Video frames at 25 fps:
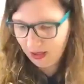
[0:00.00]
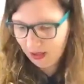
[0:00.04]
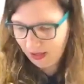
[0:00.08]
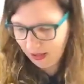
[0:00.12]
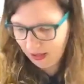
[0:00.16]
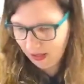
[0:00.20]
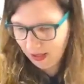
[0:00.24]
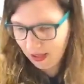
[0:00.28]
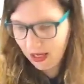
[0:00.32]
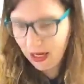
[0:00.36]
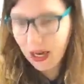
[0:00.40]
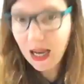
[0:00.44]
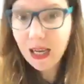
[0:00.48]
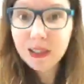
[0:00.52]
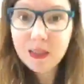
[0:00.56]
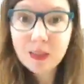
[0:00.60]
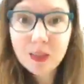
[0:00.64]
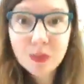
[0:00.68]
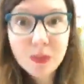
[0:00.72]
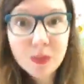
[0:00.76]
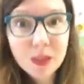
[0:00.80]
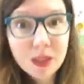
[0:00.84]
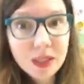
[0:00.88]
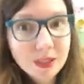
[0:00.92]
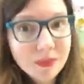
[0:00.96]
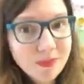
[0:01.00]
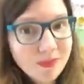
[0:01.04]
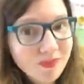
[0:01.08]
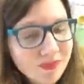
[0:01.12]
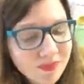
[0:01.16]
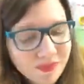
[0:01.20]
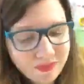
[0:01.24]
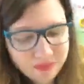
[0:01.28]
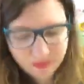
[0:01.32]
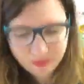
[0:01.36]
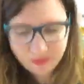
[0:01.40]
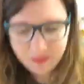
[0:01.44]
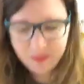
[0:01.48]
The next one
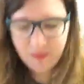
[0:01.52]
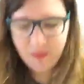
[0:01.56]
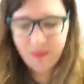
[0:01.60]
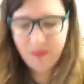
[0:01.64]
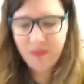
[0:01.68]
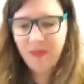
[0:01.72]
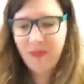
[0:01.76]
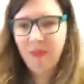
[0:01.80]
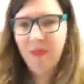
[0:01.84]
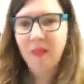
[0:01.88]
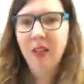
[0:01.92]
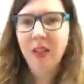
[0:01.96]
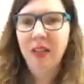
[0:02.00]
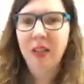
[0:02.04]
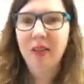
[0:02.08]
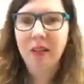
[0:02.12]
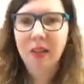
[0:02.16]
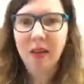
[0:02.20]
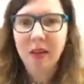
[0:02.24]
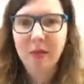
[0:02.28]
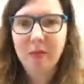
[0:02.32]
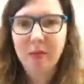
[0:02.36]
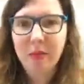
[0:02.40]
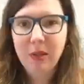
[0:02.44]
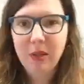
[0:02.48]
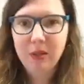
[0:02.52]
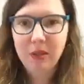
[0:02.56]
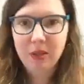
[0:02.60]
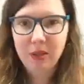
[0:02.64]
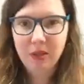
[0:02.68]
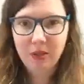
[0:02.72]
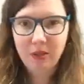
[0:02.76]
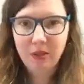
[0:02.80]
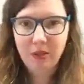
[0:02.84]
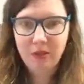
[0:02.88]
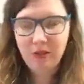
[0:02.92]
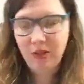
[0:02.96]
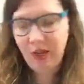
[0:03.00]
is our
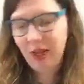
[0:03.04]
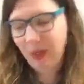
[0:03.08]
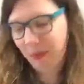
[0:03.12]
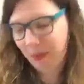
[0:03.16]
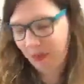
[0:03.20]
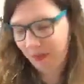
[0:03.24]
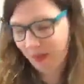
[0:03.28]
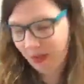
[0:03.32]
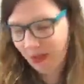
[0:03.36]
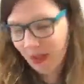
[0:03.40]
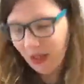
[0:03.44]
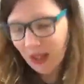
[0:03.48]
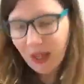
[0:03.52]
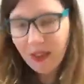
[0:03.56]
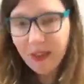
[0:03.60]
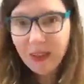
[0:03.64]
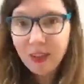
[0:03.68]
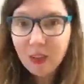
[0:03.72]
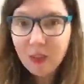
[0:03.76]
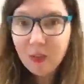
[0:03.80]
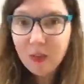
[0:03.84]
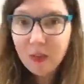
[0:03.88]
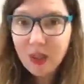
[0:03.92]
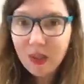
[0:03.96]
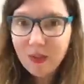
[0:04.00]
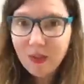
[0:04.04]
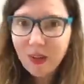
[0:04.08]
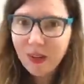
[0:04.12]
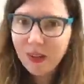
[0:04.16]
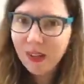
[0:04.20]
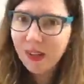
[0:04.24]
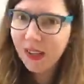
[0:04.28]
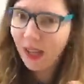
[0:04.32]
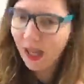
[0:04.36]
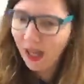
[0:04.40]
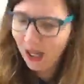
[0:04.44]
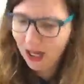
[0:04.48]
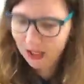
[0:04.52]
mirrored stripes. And this one I've
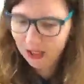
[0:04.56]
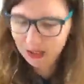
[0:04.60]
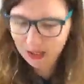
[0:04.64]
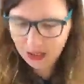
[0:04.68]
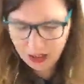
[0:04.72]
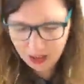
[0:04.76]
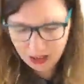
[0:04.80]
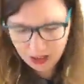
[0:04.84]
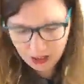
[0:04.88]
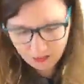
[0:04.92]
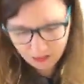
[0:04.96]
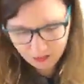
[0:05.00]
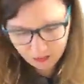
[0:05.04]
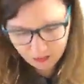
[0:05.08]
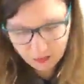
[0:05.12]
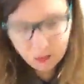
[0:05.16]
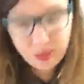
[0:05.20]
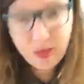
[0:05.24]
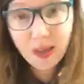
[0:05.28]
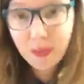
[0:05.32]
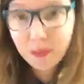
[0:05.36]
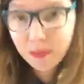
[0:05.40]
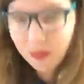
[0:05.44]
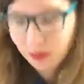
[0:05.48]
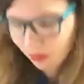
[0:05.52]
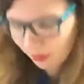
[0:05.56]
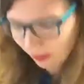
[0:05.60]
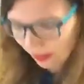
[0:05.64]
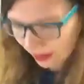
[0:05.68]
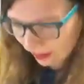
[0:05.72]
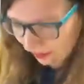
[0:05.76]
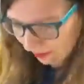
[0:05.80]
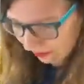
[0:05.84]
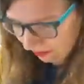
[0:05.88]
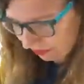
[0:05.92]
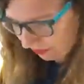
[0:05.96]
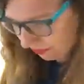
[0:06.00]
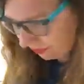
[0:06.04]
already got prepped as
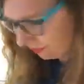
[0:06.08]
well.